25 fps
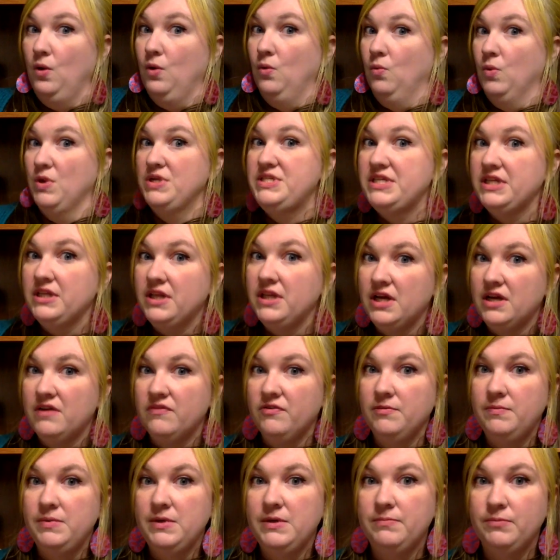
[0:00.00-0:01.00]
what's it like
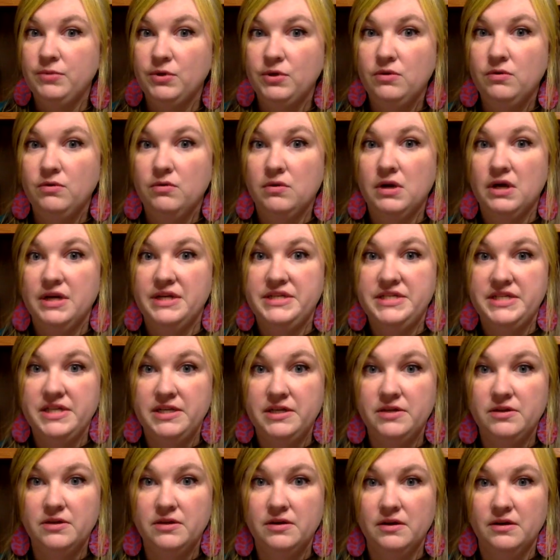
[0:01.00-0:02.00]
for people who are on
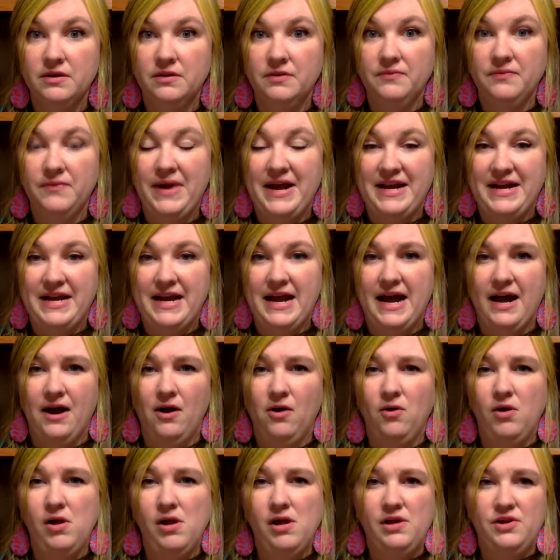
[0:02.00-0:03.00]
Tinder right
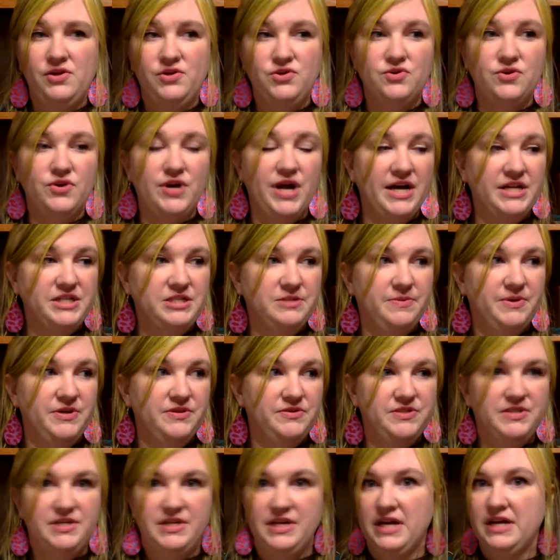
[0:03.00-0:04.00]
now? You're not
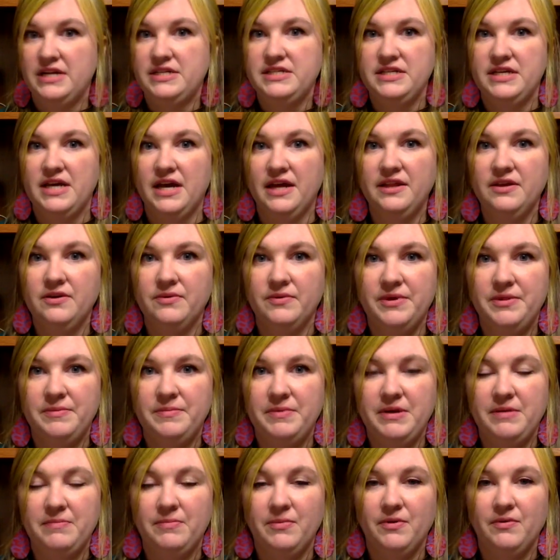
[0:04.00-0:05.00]
supposed to get together with
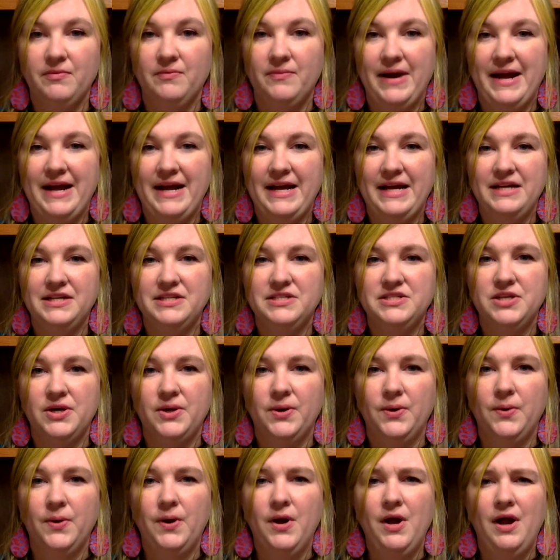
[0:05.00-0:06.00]
people, right?
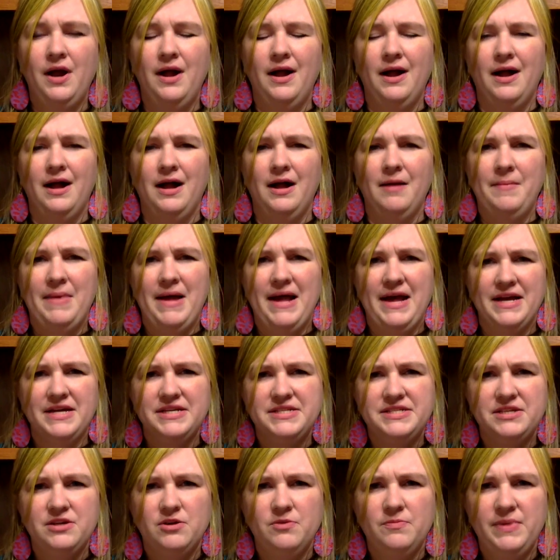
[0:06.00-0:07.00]
So,
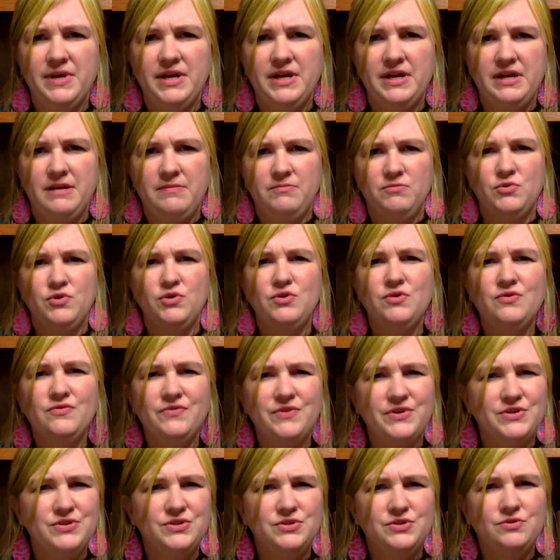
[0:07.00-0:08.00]
has there been a move
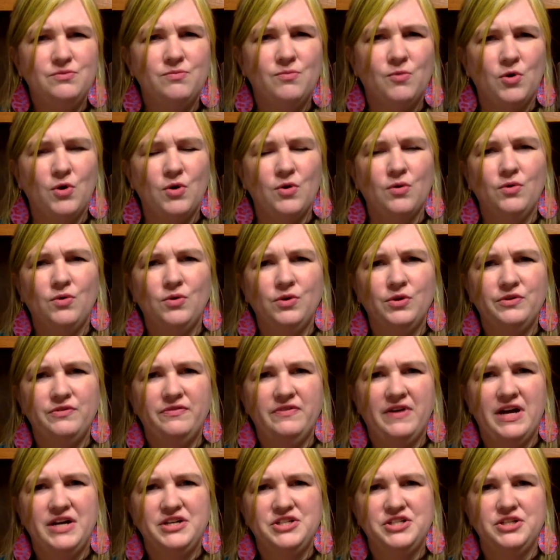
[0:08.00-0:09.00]
into more old
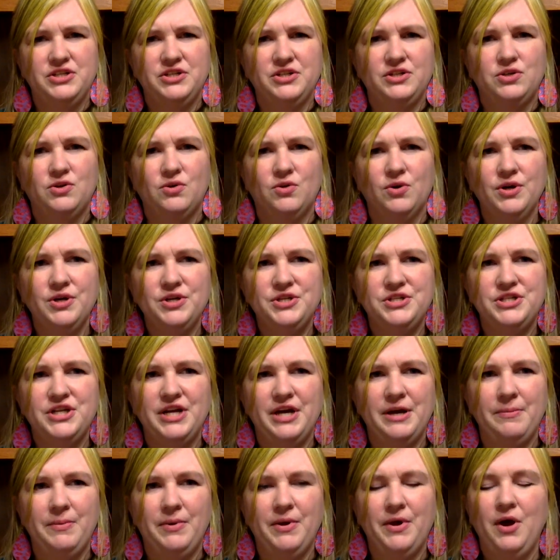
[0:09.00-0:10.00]
fashioned
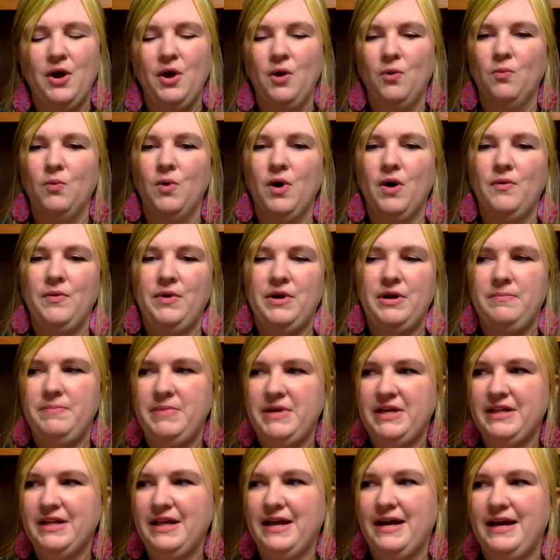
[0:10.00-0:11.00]
courtship? What would it
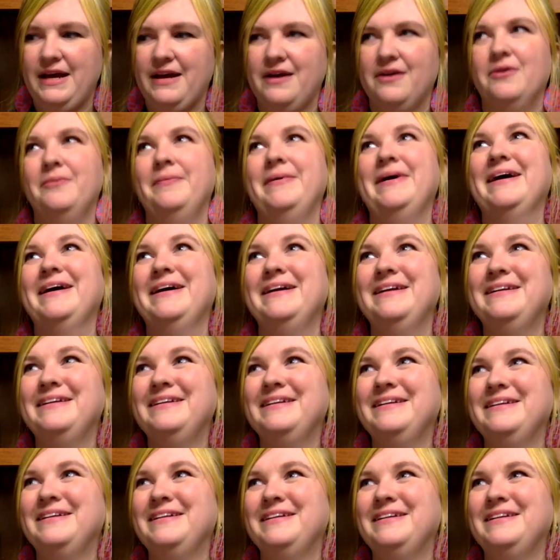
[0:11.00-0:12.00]
be like? Oh man,
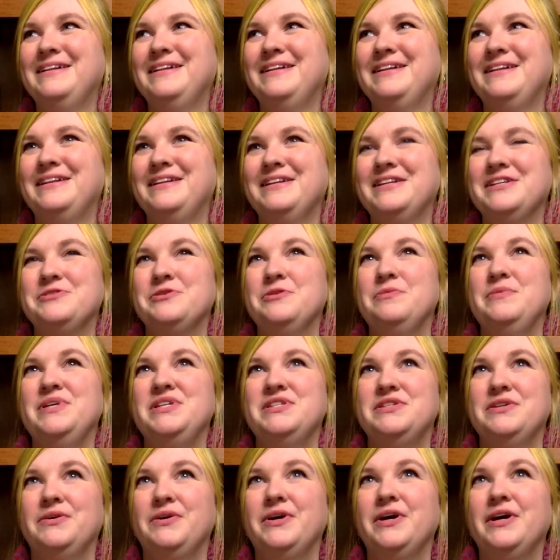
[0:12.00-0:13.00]
this would be
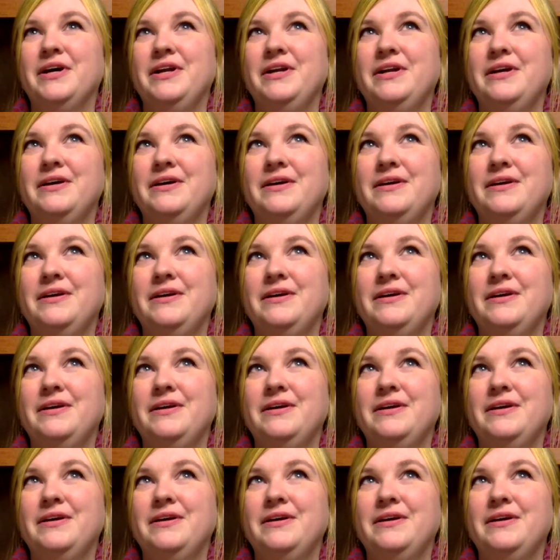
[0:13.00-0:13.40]
so good.